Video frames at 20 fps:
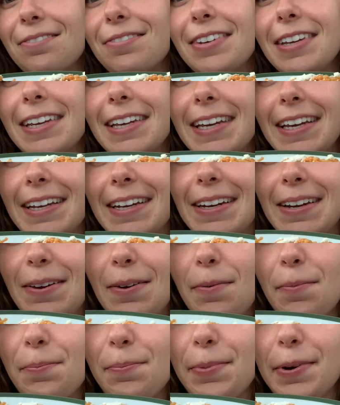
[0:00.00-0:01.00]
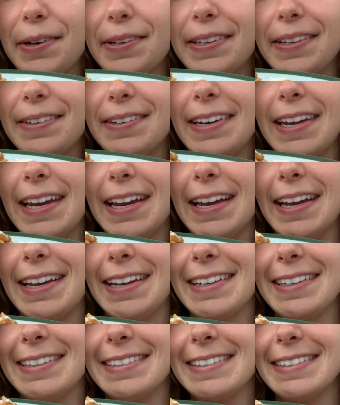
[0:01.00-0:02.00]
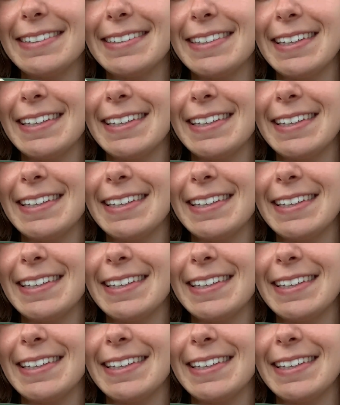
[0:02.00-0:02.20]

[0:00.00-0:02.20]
vegan bolognese.